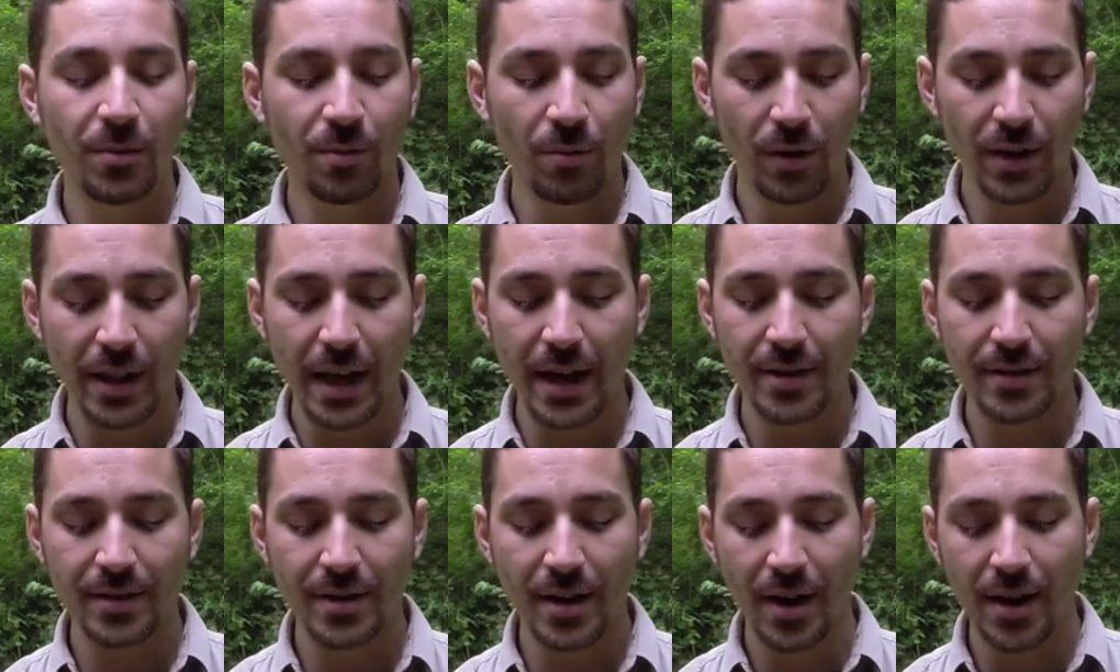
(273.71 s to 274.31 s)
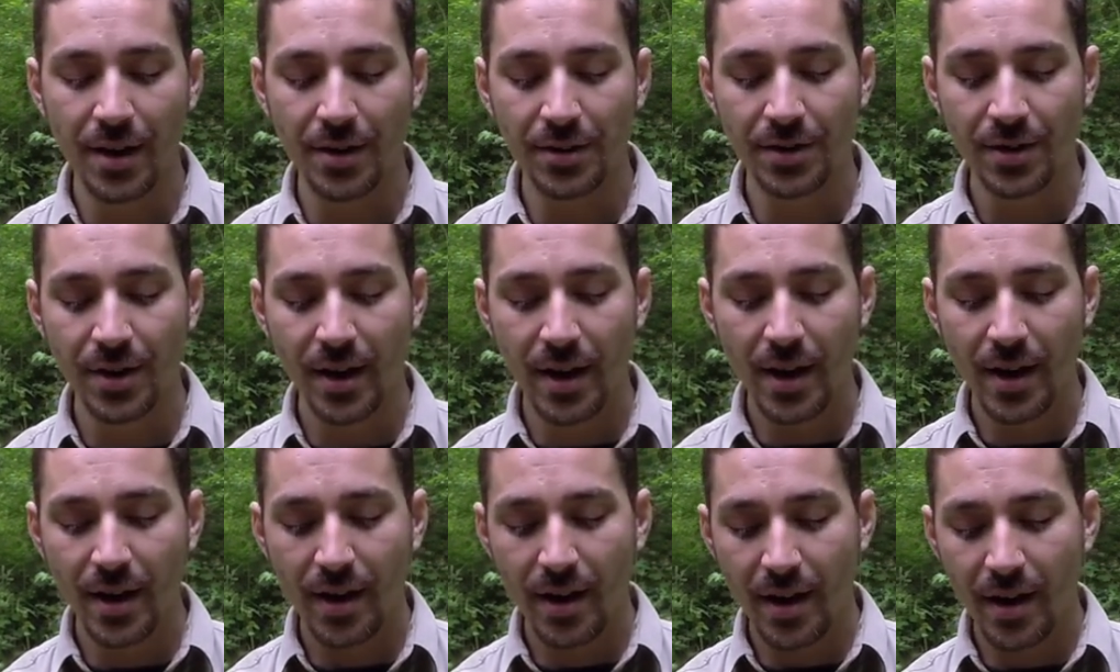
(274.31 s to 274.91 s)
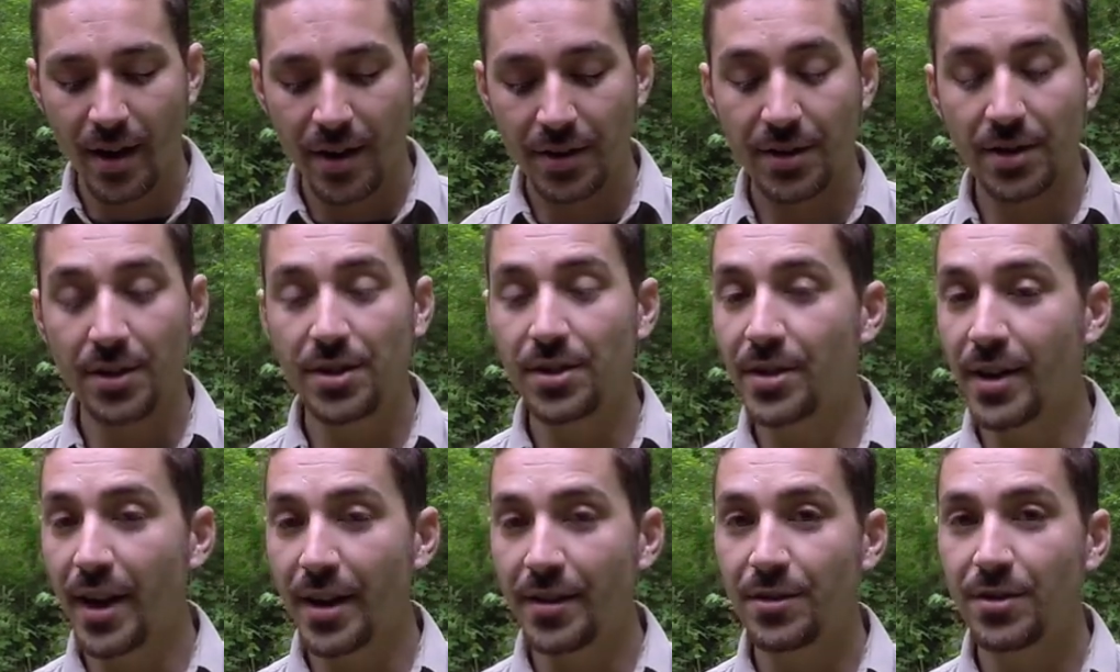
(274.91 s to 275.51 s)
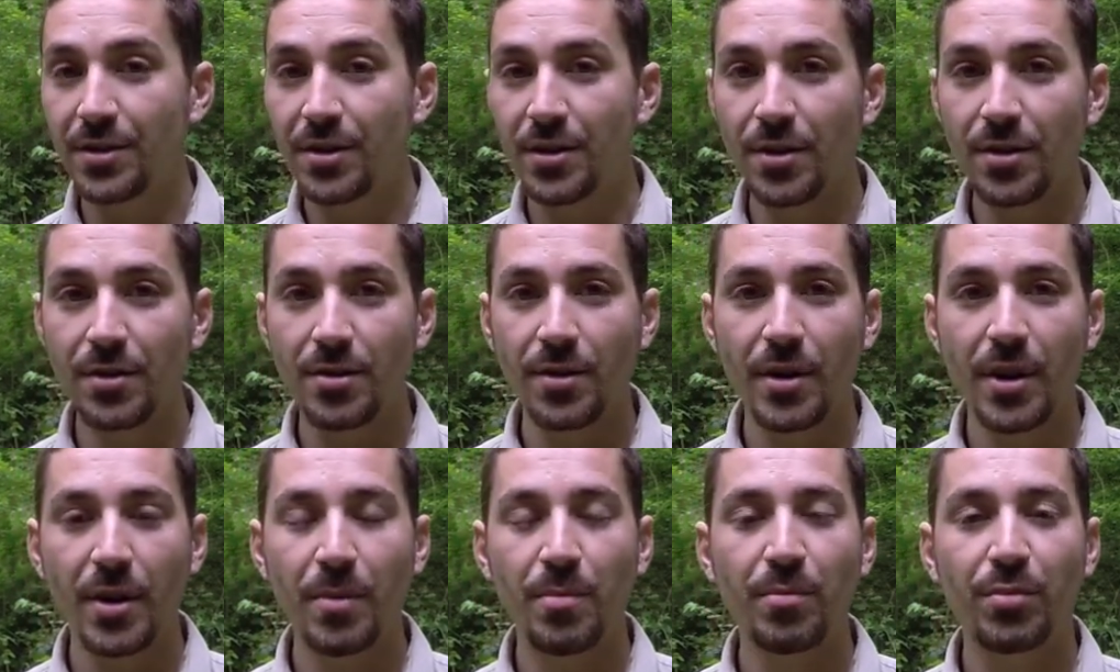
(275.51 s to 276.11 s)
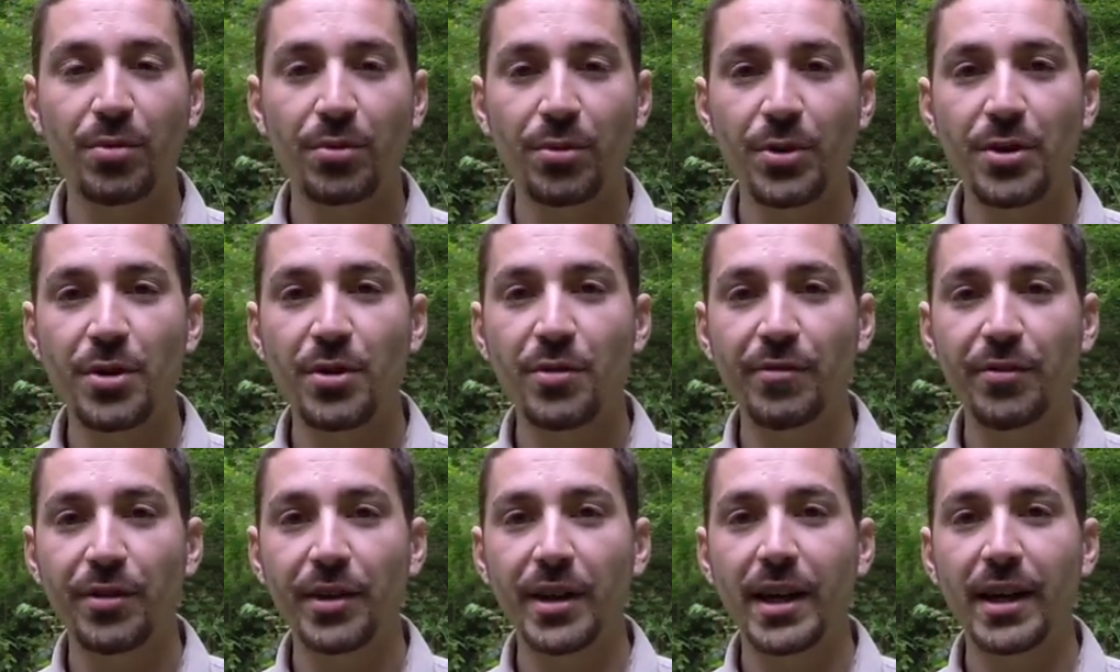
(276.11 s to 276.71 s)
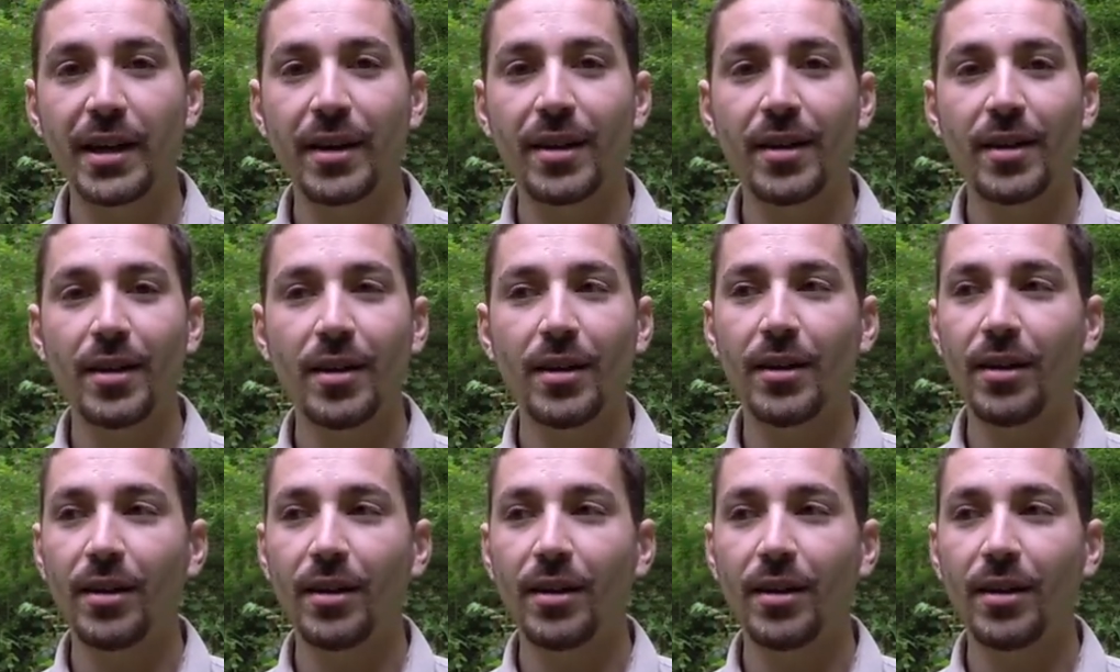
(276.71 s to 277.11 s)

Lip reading: And what that does is it's said to improve the